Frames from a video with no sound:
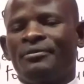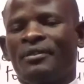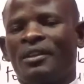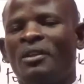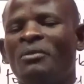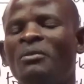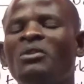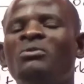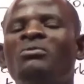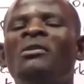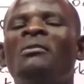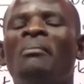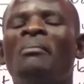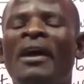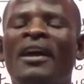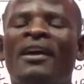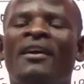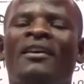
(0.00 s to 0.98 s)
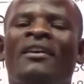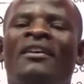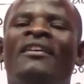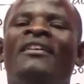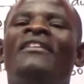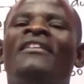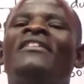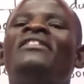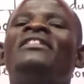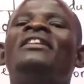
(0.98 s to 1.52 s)
which will make
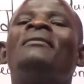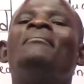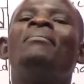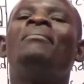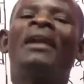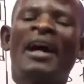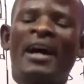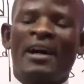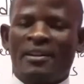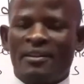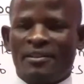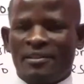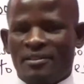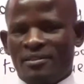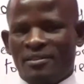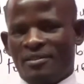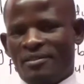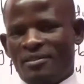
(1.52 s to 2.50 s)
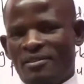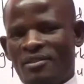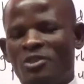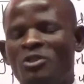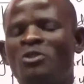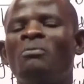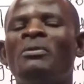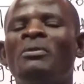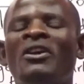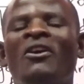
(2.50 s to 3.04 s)
the blood to
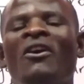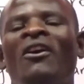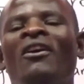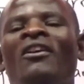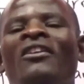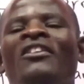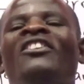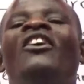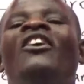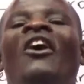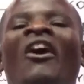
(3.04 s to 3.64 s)
be called